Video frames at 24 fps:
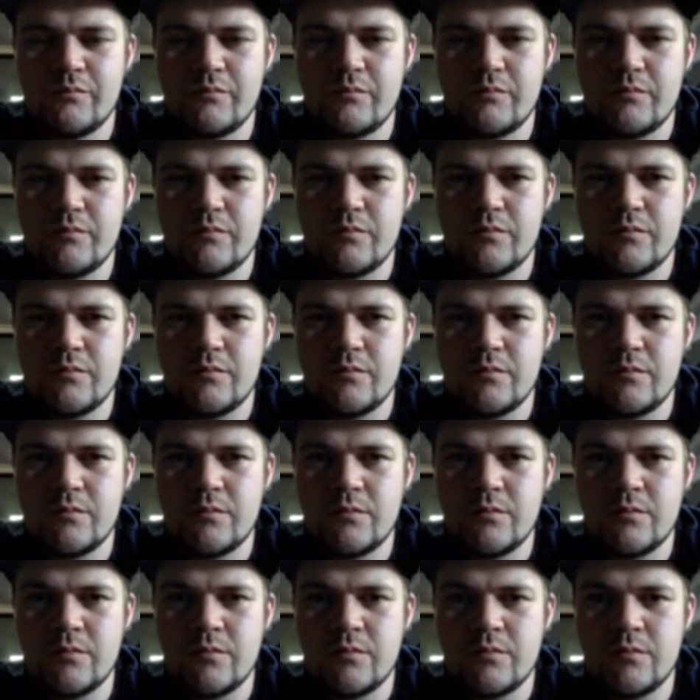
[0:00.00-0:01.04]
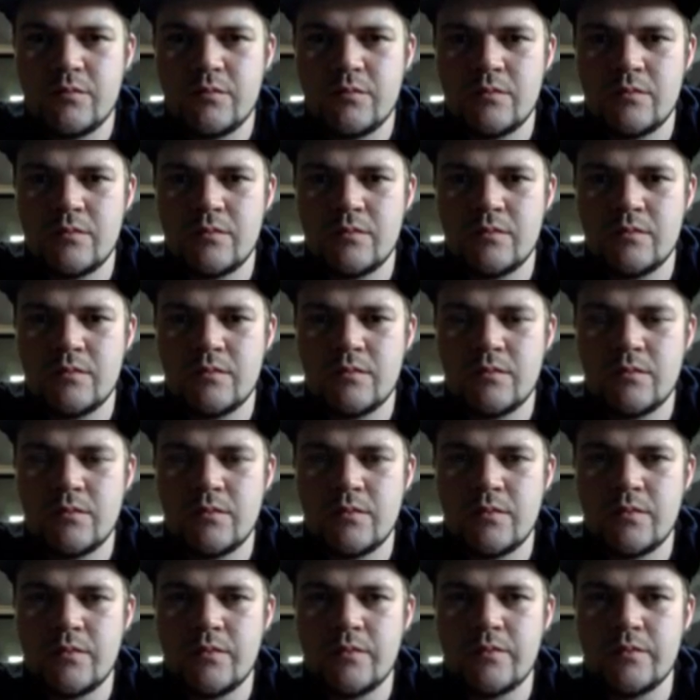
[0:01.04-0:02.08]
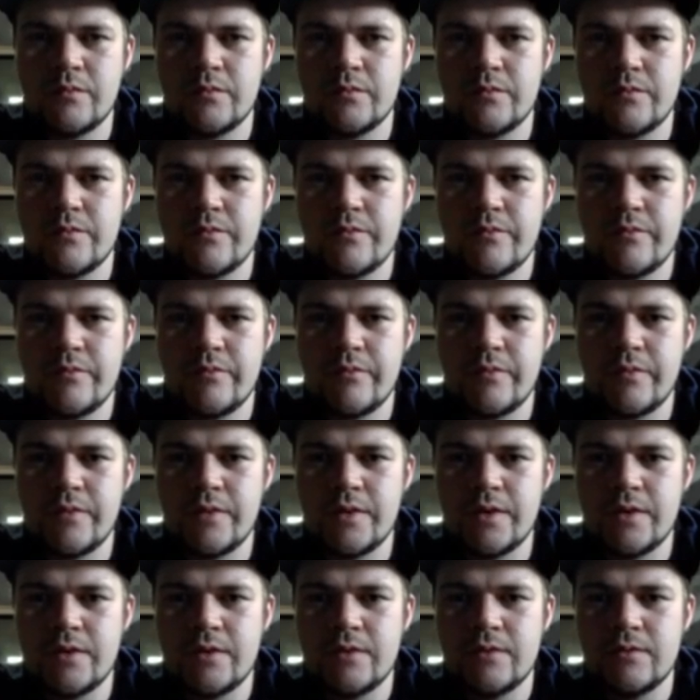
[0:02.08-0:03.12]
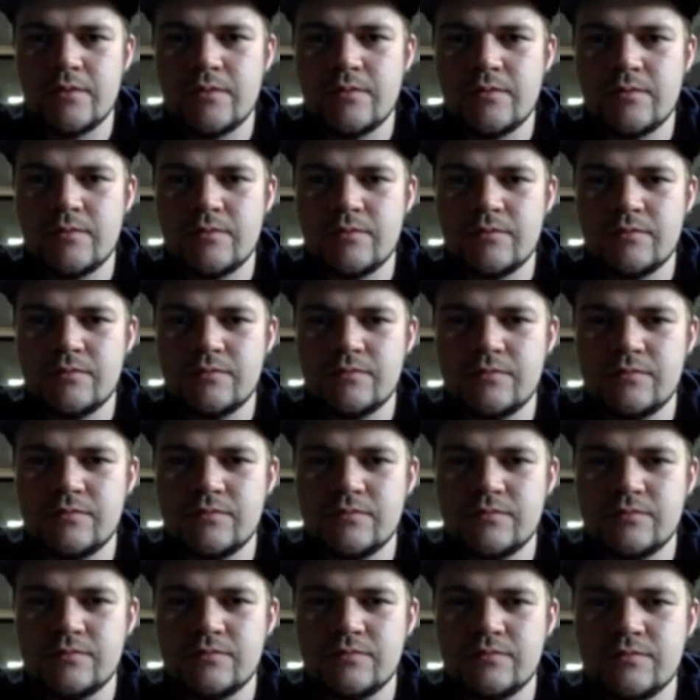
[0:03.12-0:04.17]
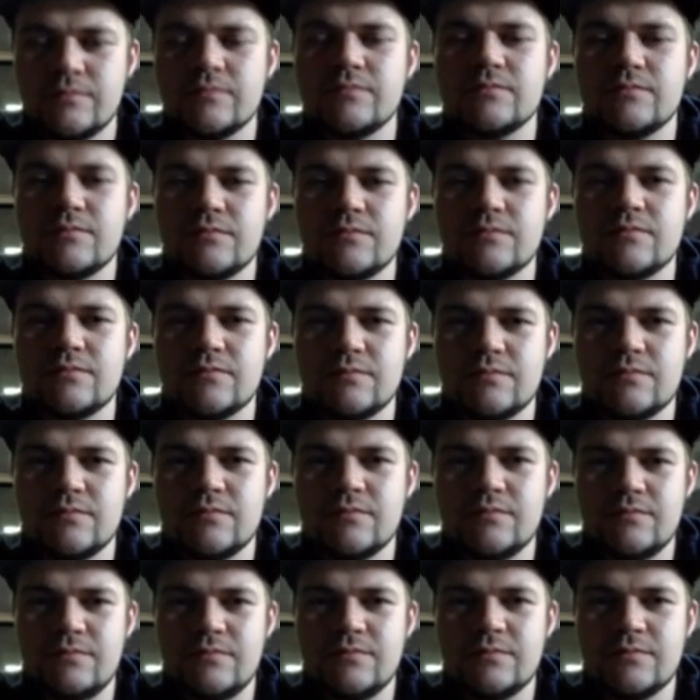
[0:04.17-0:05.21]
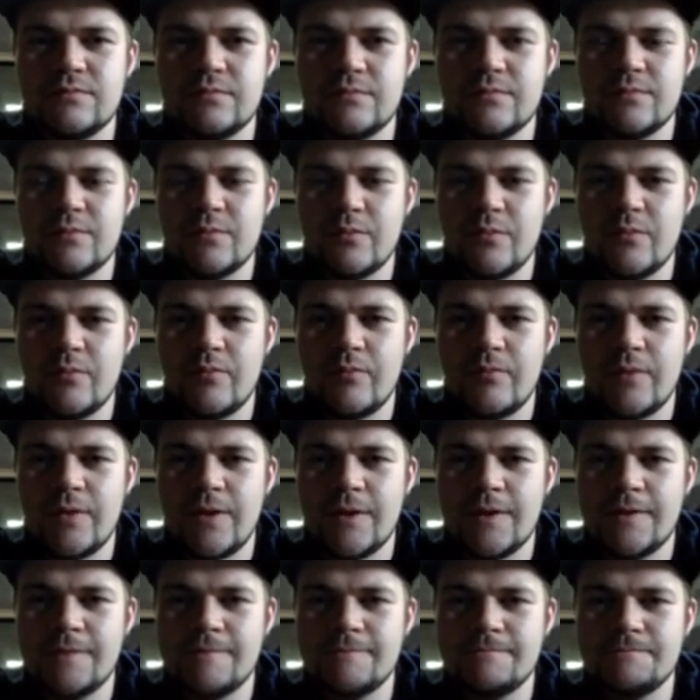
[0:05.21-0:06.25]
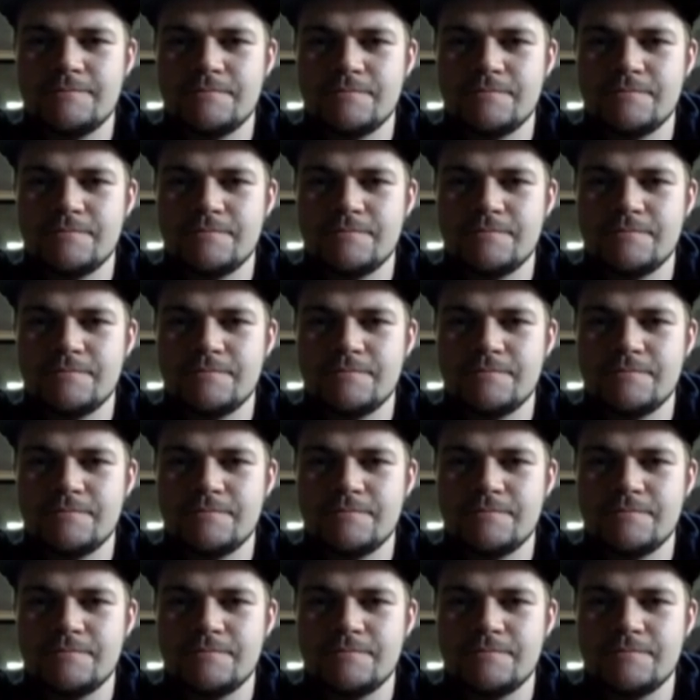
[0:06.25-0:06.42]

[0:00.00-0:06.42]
(not speaking)